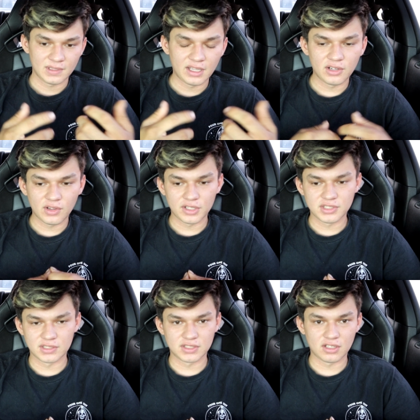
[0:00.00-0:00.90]
I know I
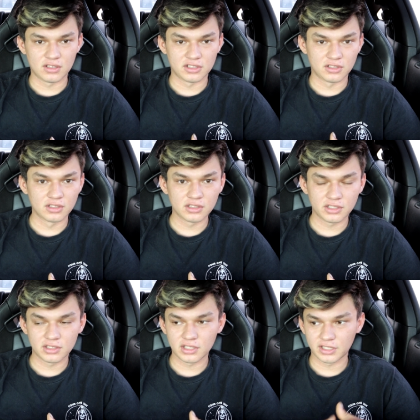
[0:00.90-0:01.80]
should have started
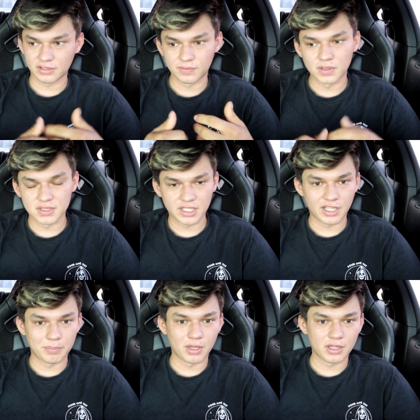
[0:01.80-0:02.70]
earlier, like the first day
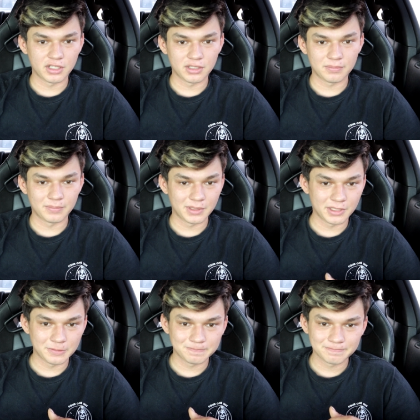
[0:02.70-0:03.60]
I bought it,
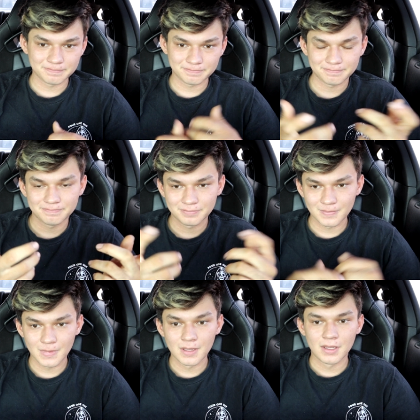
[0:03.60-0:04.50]
but
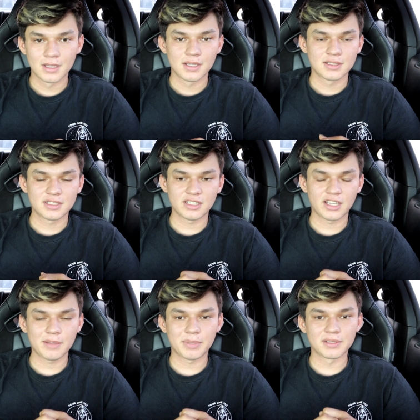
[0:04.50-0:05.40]
shit
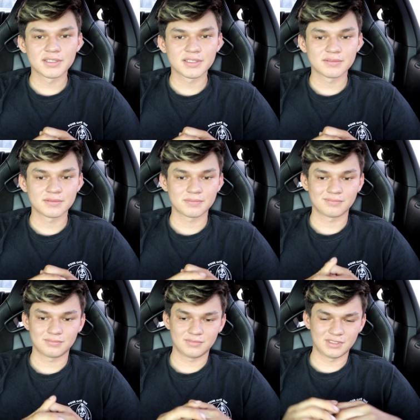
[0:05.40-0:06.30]
happens.
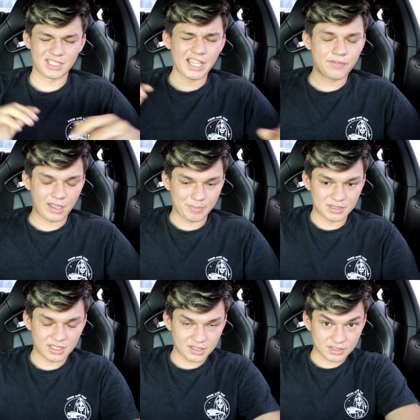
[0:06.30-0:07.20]
Life
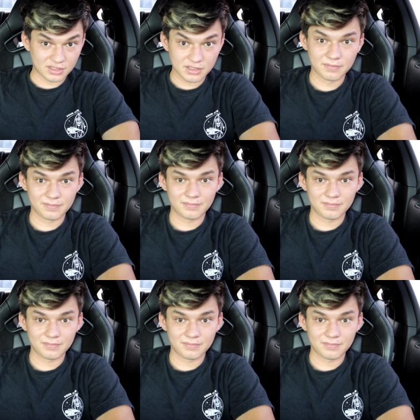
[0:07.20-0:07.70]
happens, actually.